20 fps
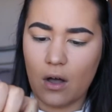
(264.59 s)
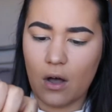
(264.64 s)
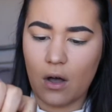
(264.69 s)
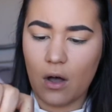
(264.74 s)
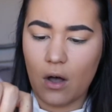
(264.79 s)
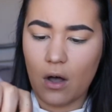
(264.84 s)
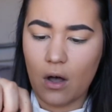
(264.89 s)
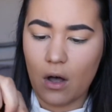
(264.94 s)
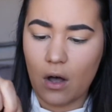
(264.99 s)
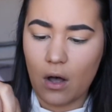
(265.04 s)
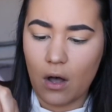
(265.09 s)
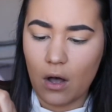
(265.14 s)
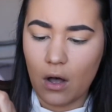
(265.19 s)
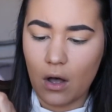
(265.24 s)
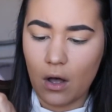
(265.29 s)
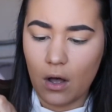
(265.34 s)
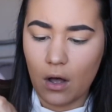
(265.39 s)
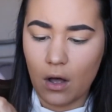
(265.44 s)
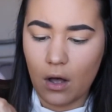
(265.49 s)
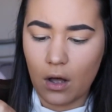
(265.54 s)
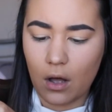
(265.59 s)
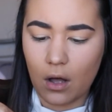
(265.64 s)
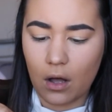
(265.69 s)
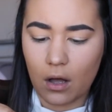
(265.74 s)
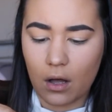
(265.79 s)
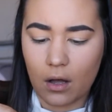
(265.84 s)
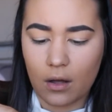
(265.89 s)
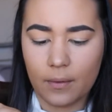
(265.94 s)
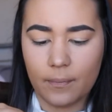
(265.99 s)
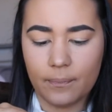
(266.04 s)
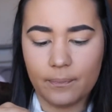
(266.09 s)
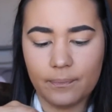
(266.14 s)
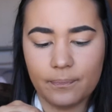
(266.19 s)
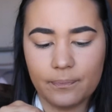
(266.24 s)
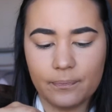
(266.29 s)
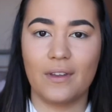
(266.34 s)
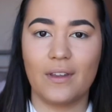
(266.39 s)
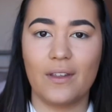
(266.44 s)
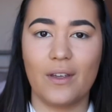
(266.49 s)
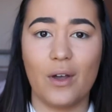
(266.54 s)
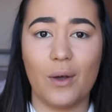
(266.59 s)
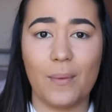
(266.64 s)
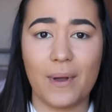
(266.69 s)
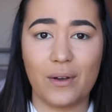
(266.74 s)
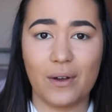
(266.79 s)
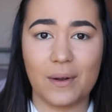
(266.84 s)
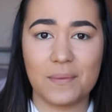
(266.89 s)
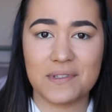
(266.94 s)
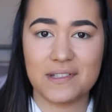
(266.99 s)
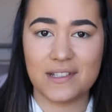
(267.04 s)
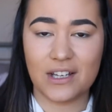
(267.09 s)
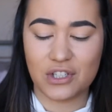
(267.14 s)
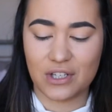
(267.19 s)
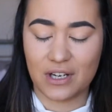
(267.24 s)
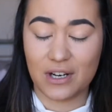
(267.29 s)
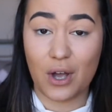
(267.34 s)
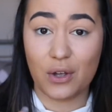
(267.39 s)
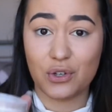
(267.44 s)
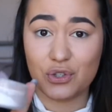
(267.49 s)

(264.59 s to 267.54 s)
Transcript: oh my god, I'm such an idiot.